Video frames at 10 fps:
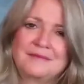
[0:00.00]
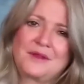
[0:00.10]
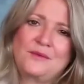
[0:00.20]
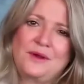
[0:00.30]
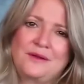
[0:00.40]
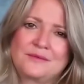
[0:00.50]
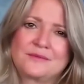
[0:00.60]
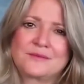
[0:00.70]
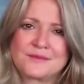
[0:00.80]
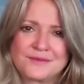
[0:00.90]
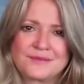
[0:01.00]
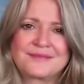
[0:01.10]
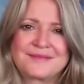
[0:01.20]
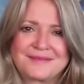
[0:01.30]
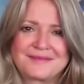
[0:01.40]
is wow. my higher
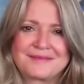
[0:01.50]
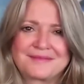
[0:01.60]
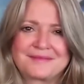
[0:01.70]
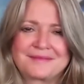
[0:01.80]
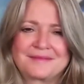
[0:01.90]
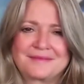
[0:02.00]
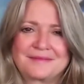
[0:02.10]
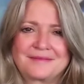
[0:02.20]
realm. So